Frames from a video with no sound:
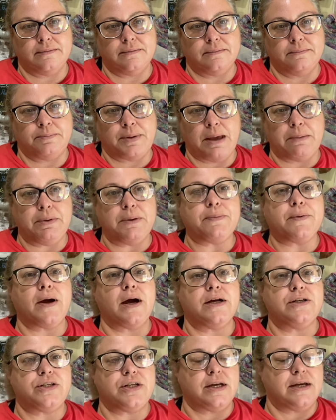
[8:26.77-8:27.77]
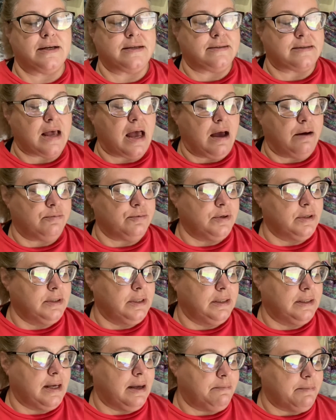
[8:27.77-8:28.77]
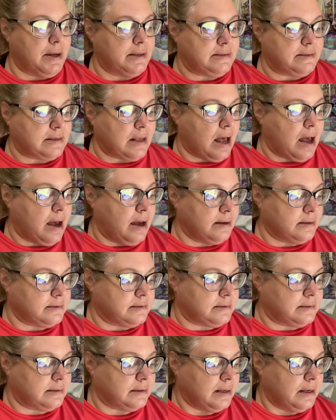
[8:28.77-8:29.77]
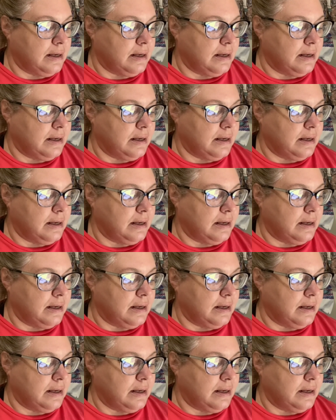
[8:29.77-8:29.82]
baby projects, I really let my socks